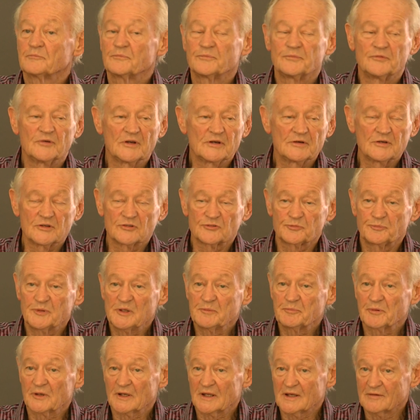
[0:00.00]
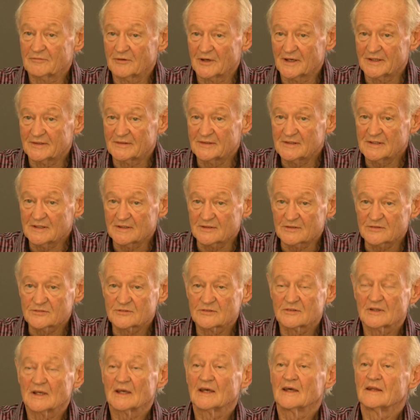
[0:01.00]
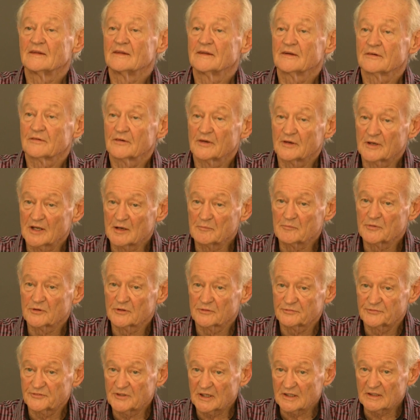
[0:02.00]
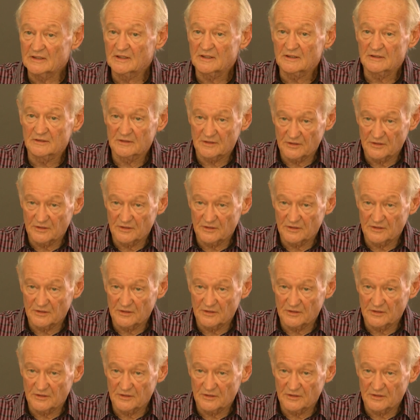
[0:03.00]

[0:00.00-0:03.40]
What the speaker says: Various people have ideas, and there are a number of technical